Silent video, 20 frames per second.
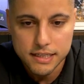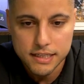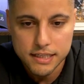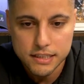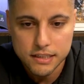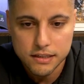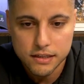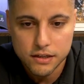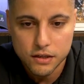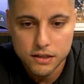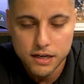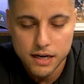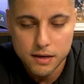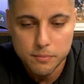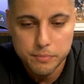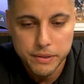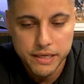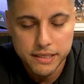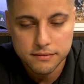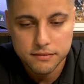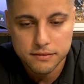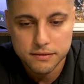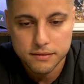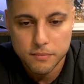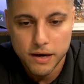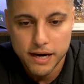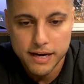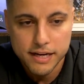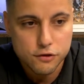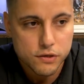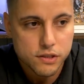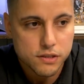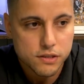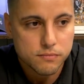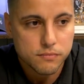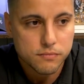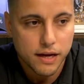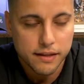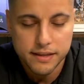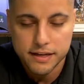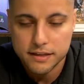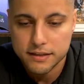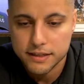kind of piqued my interest, I think